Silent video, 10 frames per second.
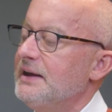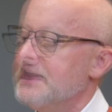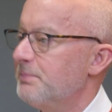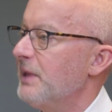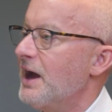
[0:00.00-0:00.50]

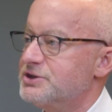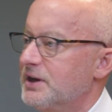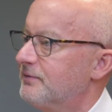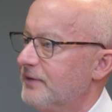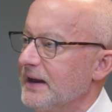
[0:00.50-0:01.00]
Supply
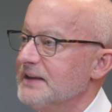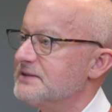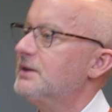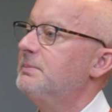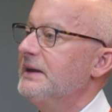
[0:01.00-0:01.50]
chain finance
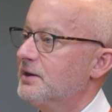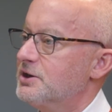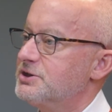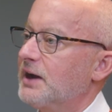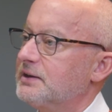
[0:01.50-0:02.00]
could be
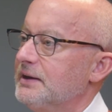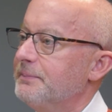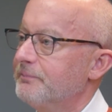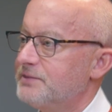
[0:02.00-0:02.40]
interjected.